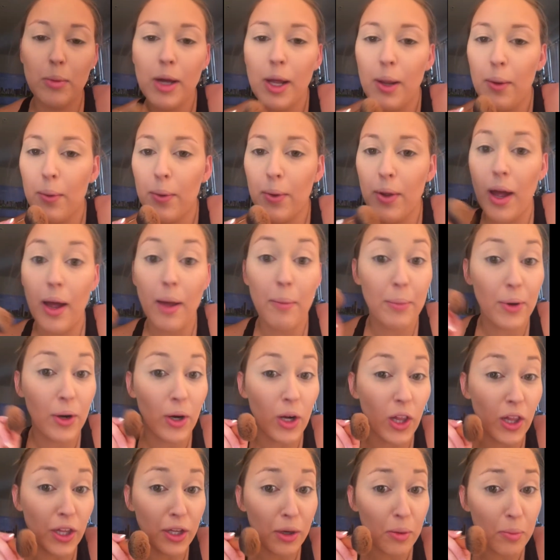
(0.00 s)
bit. I put a
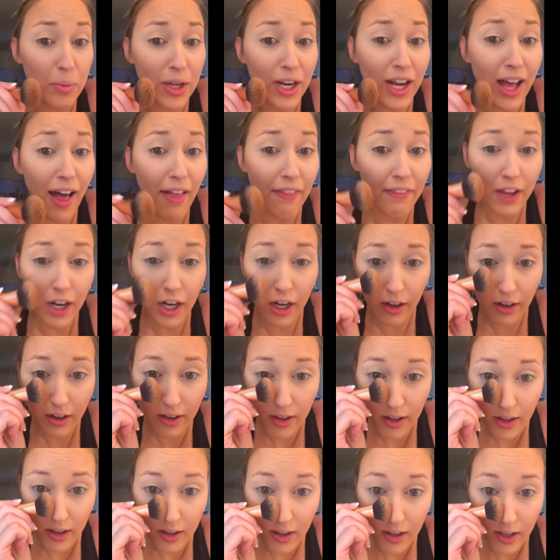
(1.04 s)
little bit on there,
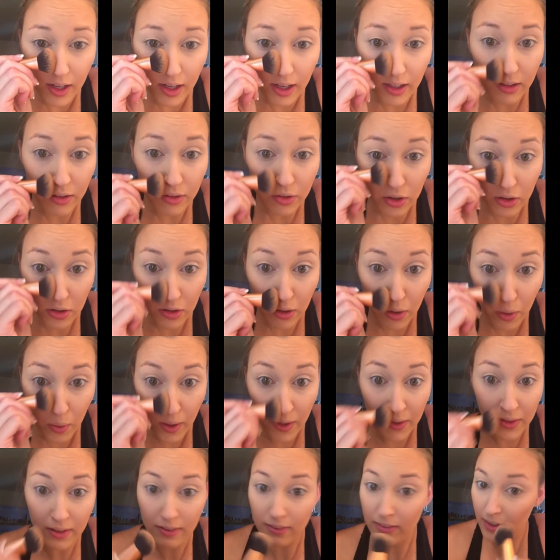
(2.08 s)
and you just go
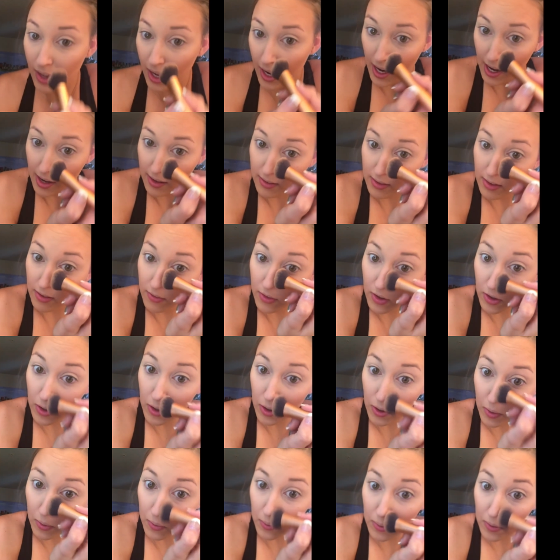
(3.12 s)
on the sides of your
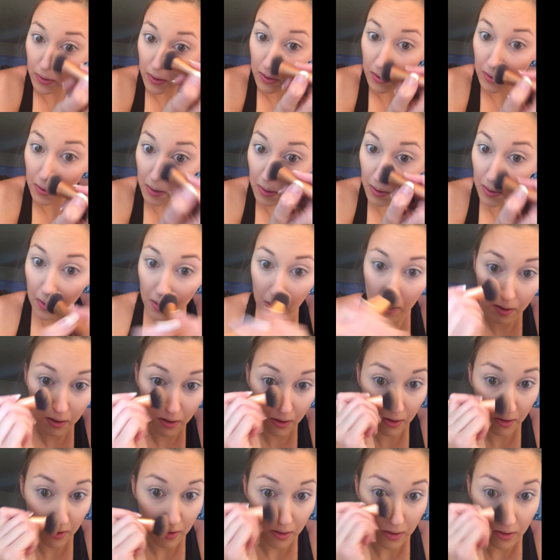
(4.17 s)
nose.
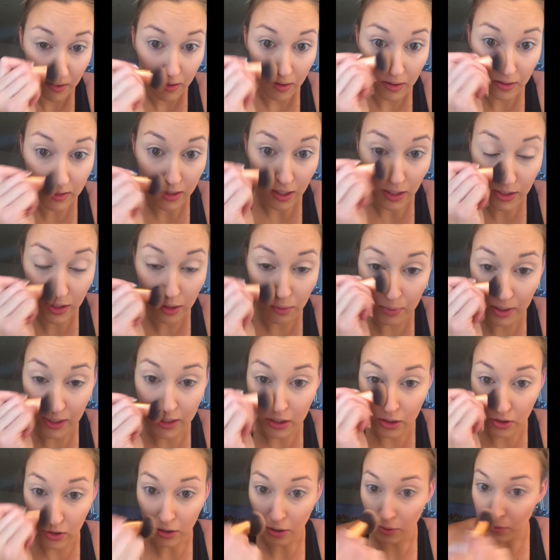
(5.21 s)
This also makes
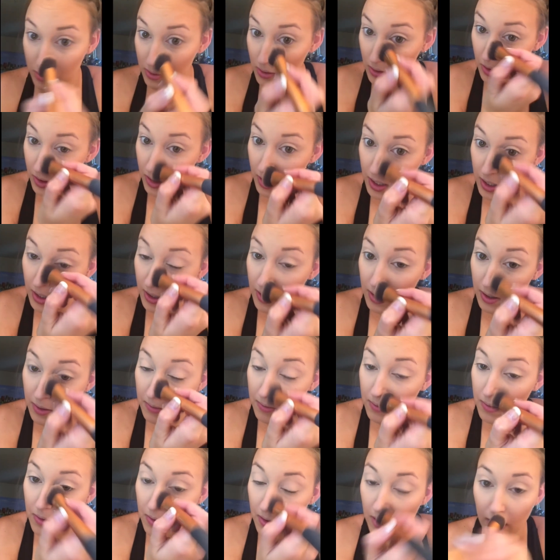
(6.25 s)
your nose look thinner
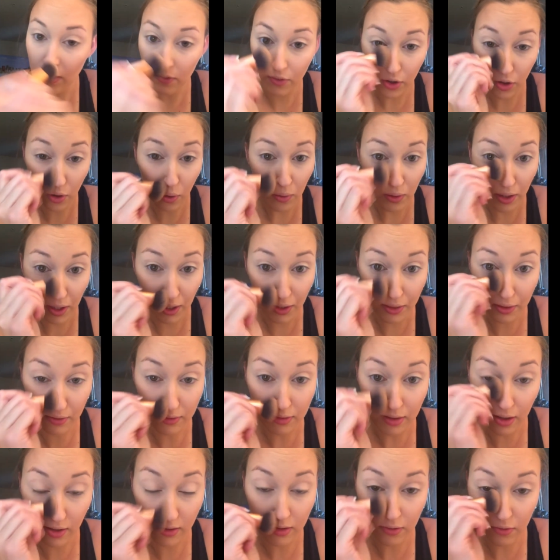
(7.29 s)
if you don't like the
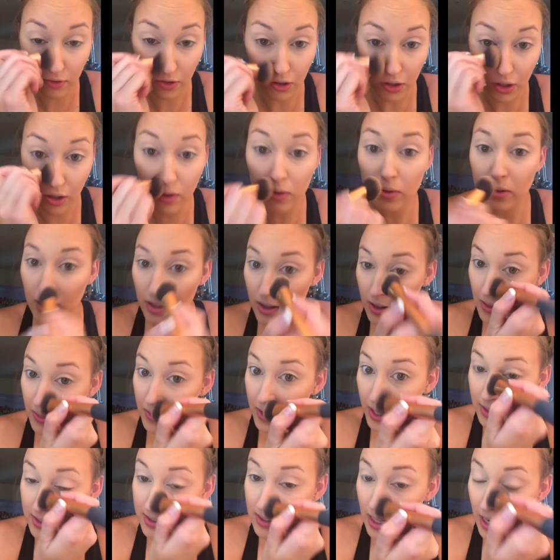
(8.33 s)
size of your nose.
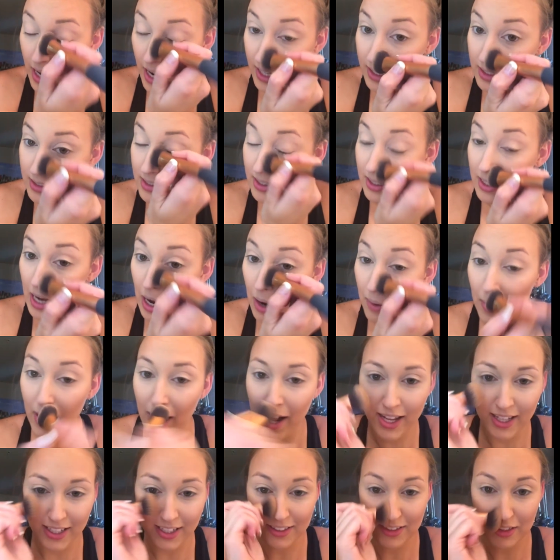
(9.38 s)
That's honestly not
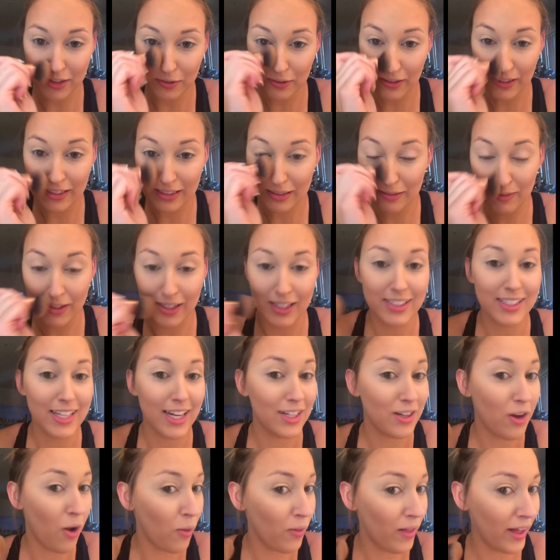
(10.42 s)
why I do it. It's because I
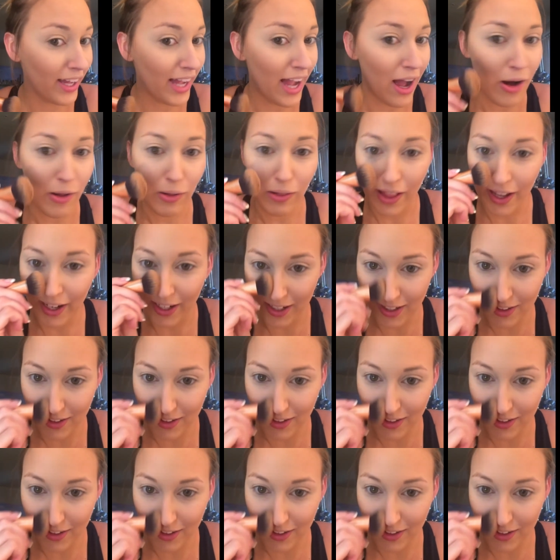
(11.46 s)
don't like how light